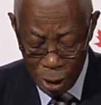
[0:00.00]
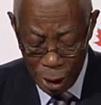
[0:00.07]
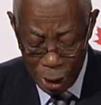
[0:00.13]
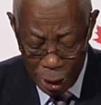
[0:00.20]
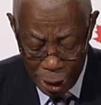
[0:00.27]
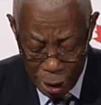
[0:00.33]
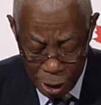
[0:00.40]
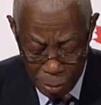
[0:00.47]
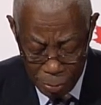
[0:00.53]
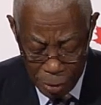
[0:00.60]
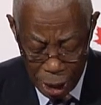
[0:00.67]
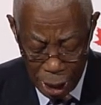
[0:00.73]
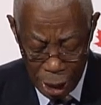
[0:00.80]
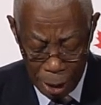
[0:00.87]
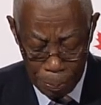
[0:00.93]
aimed
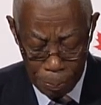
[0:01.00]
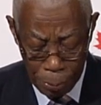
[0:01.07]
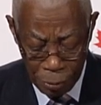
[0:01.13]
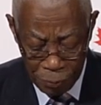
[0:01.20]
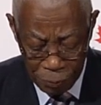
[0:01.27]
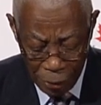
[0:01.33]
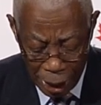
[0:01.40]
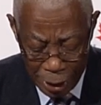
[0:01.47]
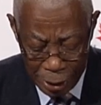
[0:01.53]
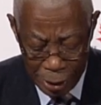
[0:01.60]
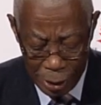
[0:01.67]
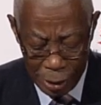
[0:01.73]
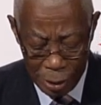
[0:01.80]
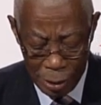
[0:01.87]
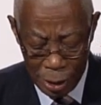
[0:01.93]
at
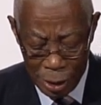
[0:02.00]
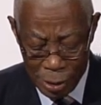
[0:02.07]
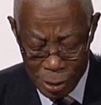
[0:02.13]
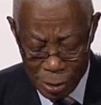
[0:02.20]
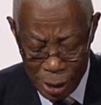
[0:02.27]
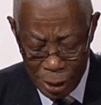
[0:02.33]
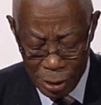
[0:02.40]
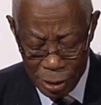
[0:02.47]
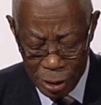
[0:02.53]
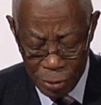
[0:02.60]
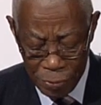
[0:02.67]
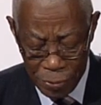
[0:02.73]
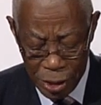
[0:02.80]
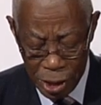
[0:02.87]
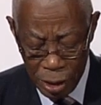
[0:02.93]
providing
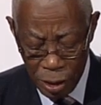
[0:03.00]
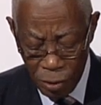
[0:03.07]
incentives